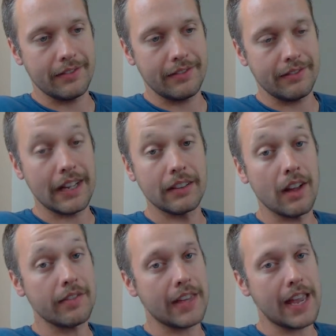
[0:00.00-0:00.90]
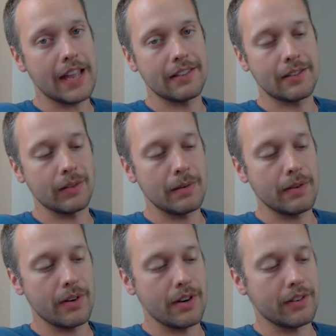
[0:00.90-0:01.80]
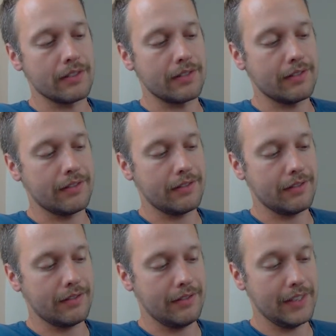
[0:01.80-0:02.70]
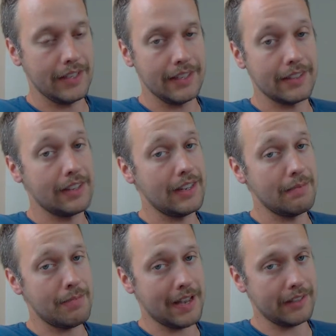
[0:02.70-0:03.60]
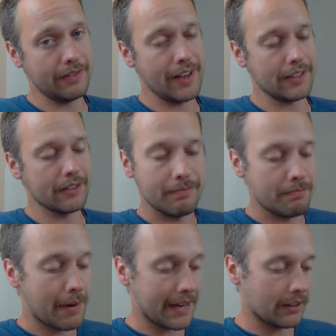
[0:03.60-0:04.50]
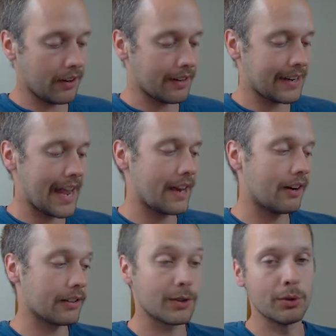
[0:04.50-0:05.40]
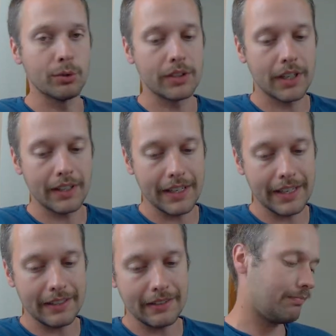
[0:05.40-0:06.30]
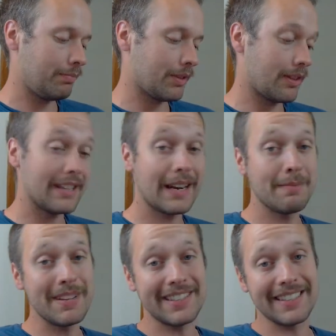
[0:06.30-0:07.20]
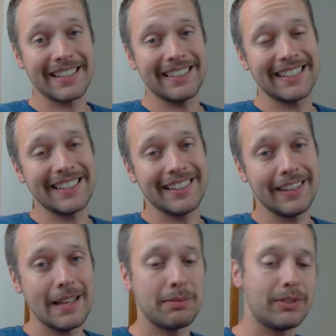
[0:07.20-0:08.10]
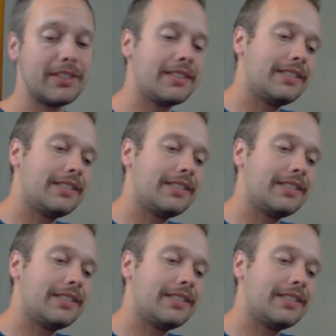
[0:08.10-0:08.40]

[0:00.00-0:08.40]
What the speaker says: I love cans. Don't get me wrong. It is the best vessel. Bottle art, can art's cool and all that, but the thing that I miss is collecting the labels.